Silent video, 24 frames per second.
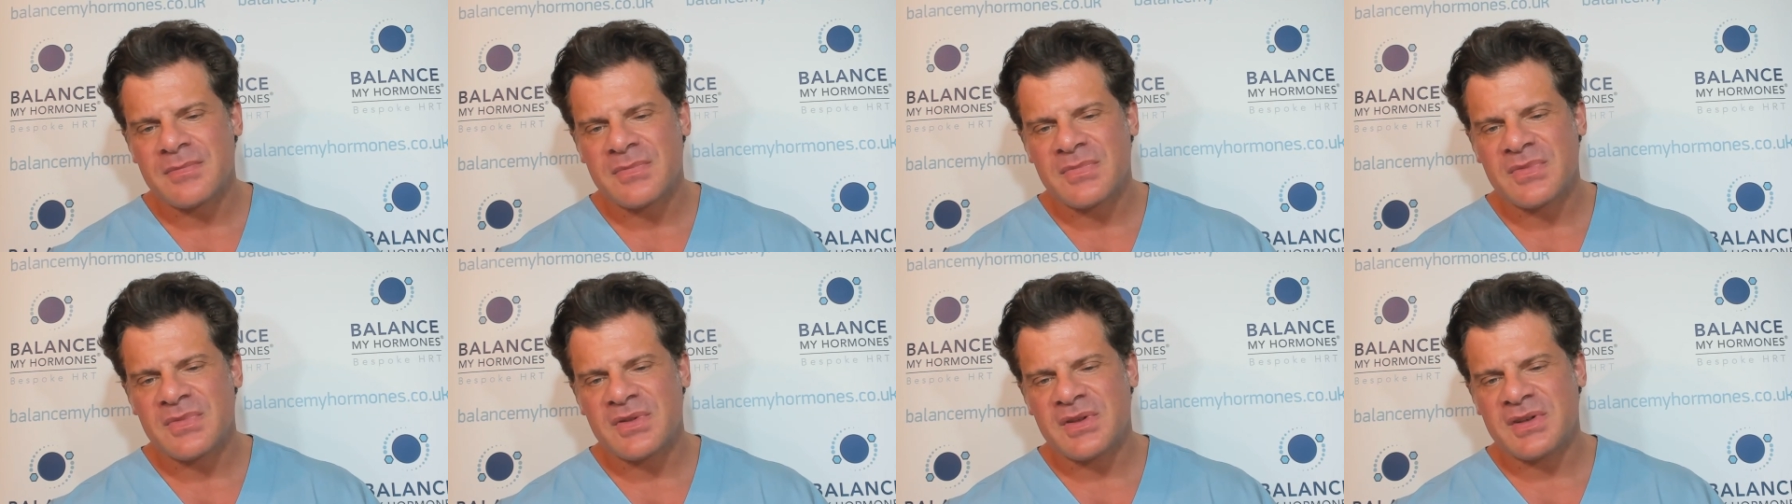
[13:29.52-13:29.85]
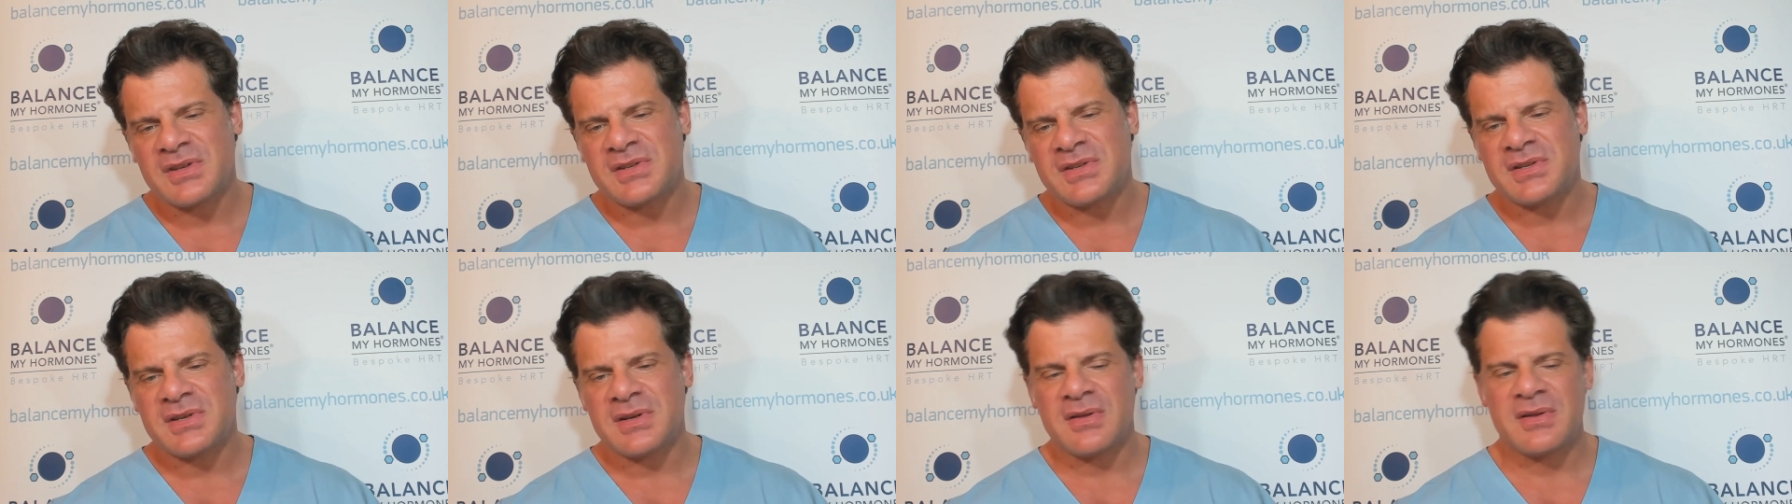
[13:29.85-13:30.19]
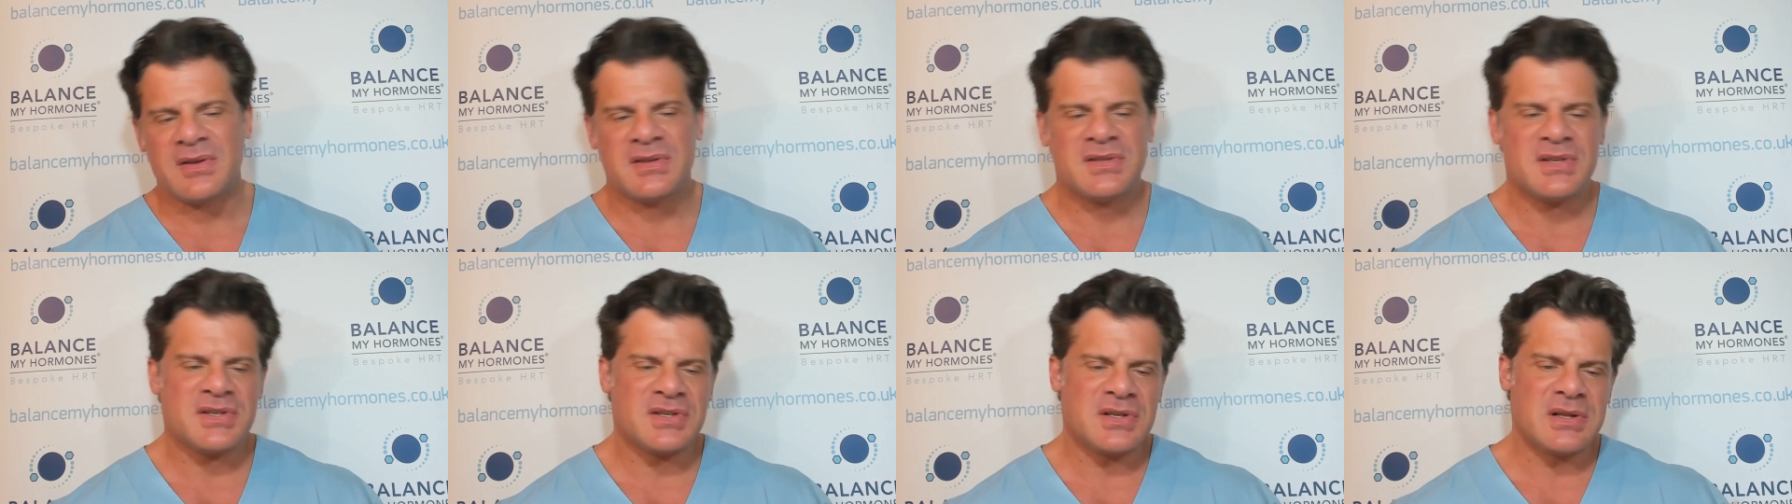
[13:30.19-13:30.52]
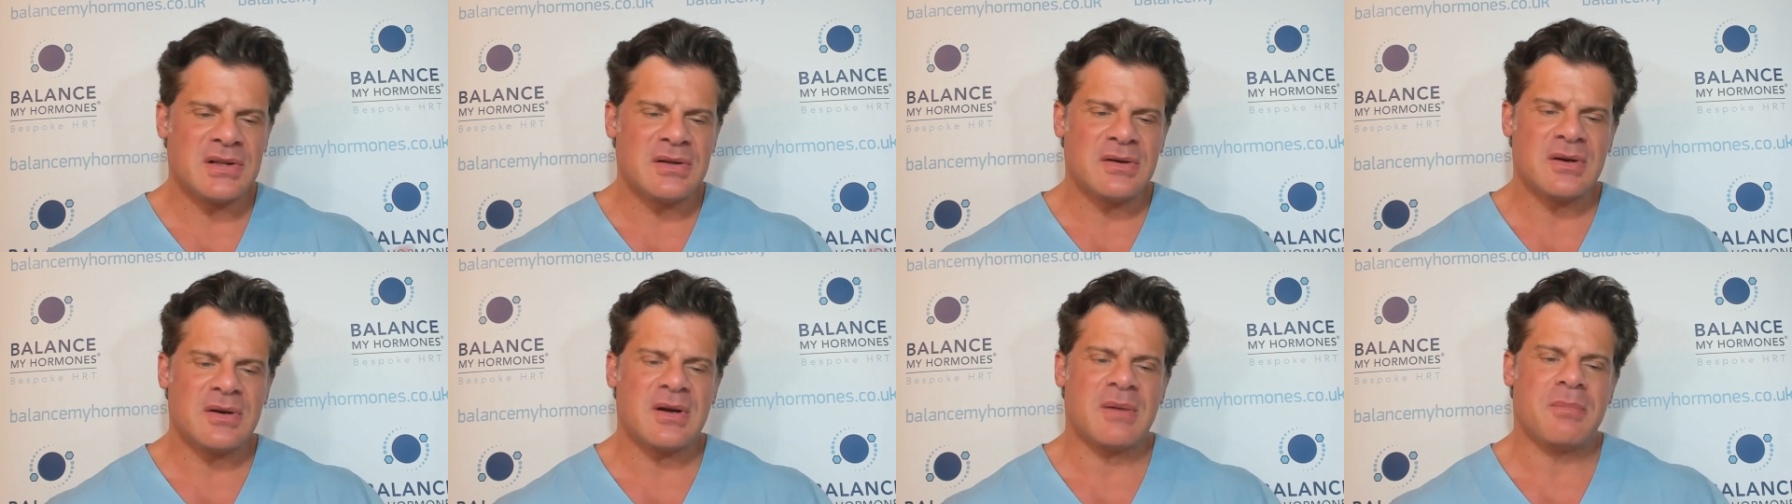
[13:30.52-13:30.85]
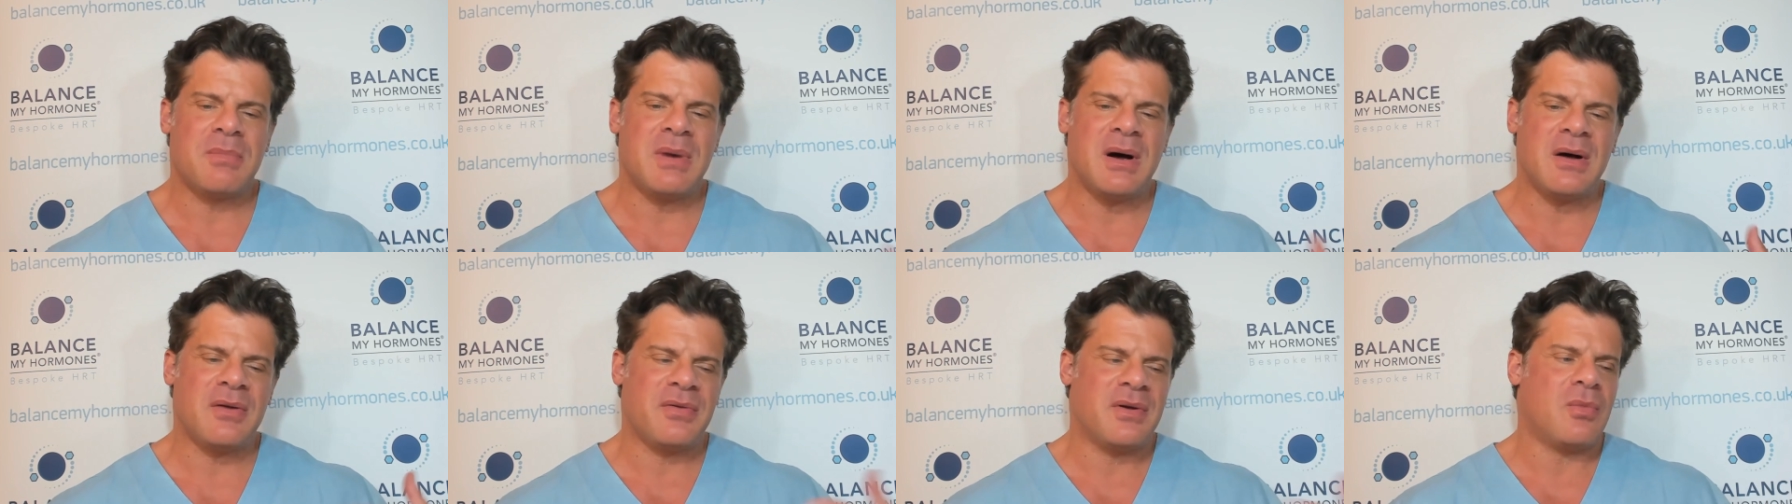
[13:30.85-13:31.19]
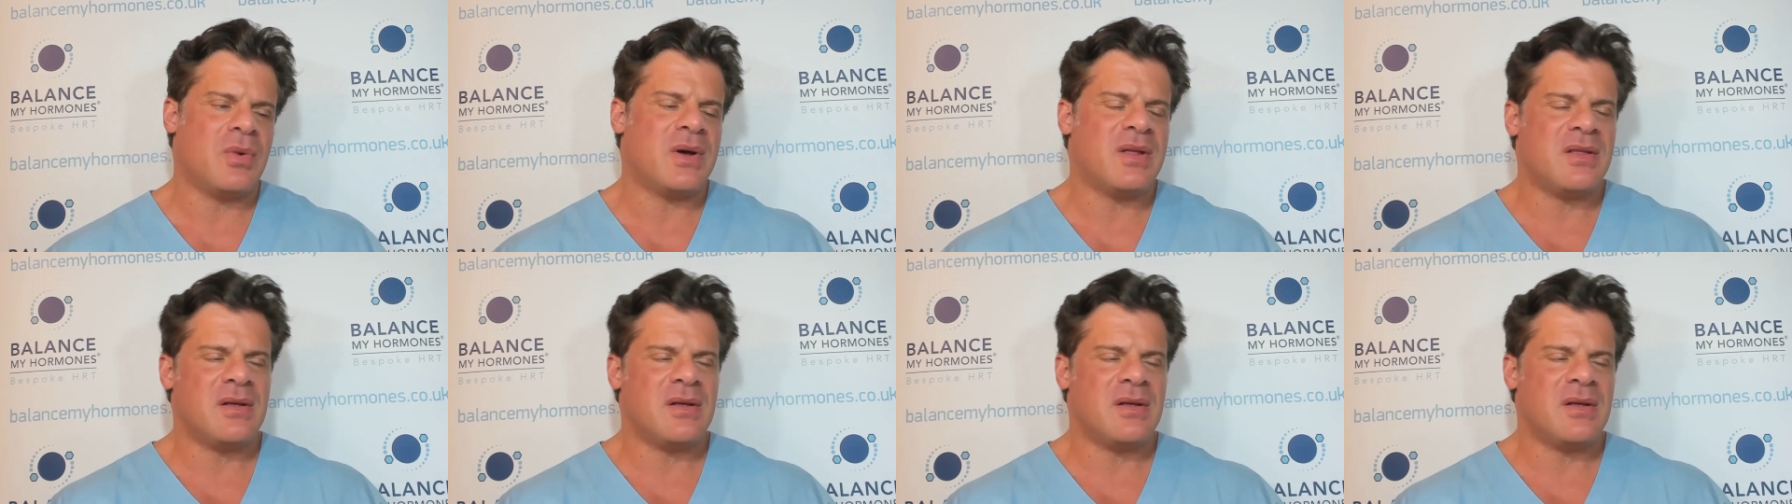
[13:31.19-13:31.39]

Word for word: They, they just look about the way